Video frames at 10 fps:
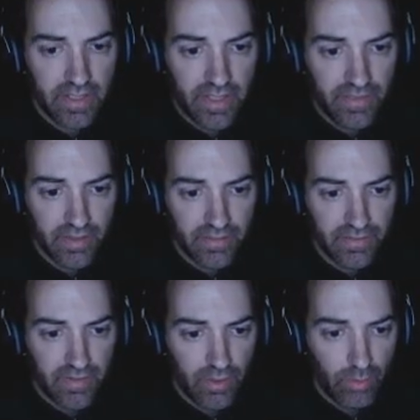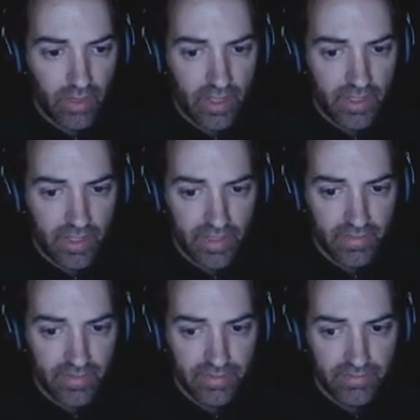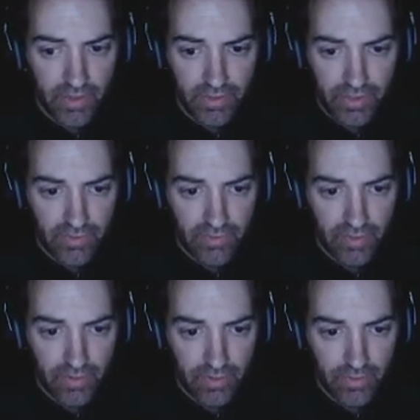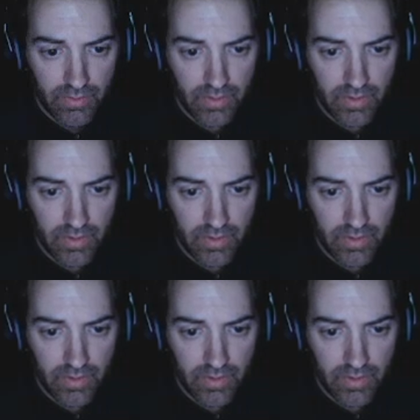and there's no blocking in this version. So